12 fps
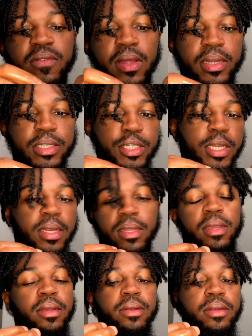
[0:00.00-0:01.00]
like shed
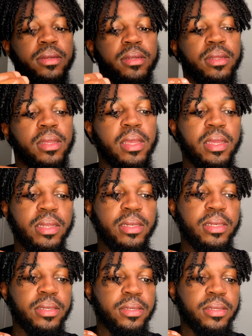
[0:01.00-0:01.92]
hair, and